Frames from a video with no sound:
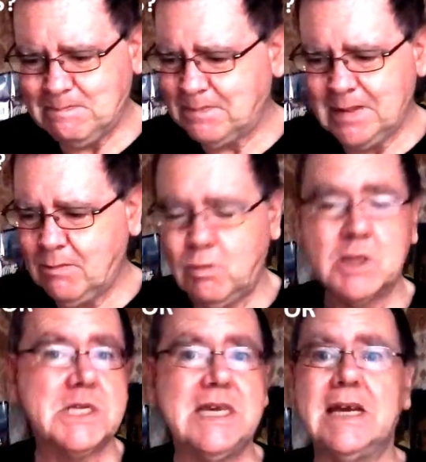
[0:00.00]
Rod
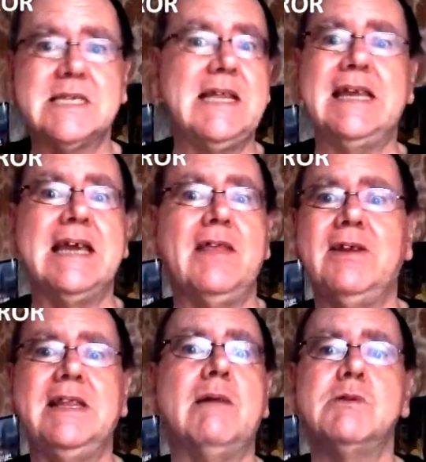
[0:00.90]
Serling's Night Gallery, that
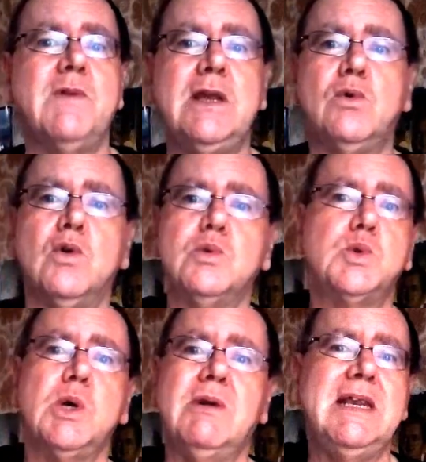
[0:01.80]
was very good, shown in
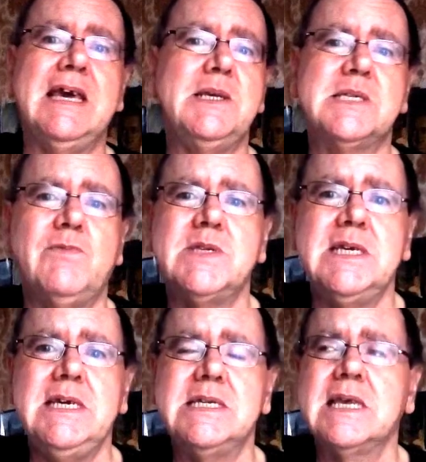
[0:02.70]
the early
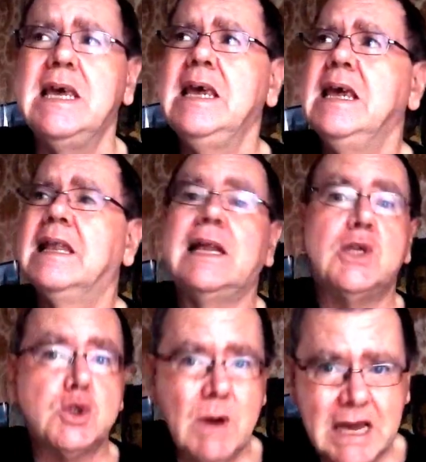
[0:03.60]
70s, like The
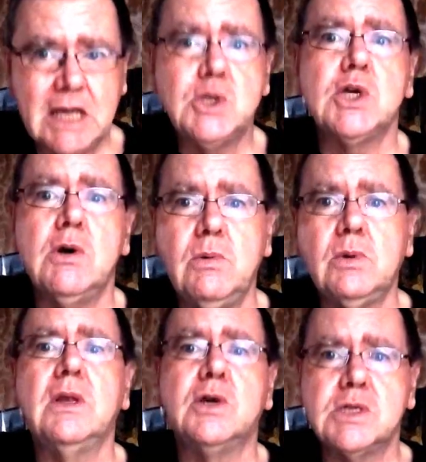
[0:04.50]
Twilight Zone,
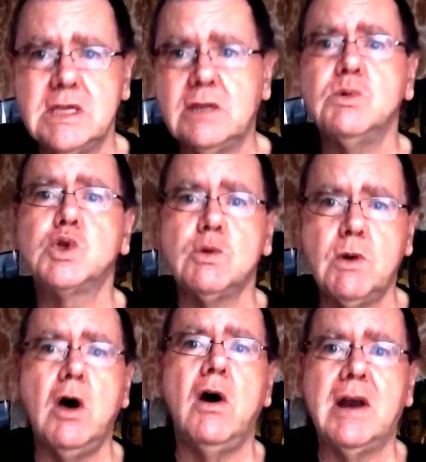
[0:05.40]
because there was some
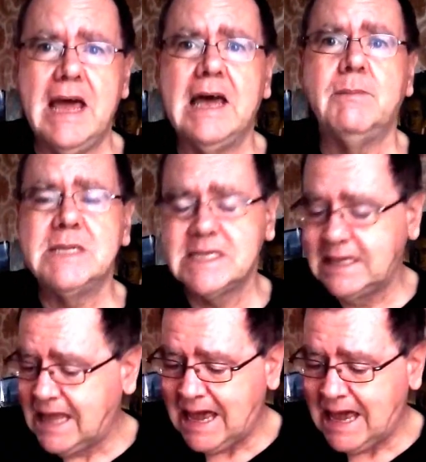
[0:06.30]
horror elements in that.